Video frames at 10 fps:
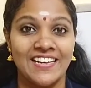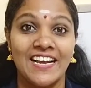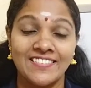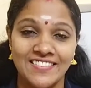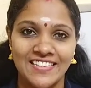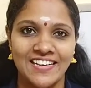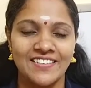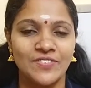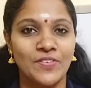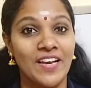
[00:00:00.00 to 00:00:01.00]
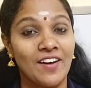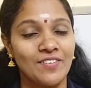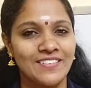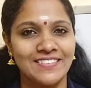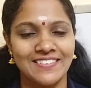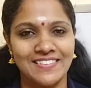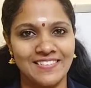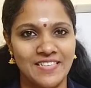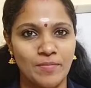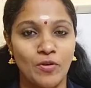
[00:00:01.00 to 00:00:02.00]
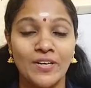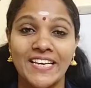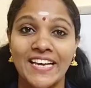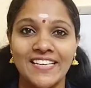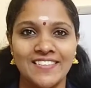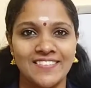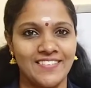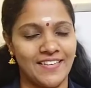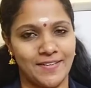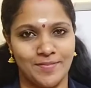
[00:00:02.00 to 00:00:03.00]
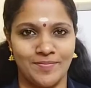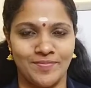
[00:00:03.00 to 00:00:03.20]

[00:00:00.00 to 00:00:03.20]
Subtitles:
Last class we have discussed about Cayley's theorem.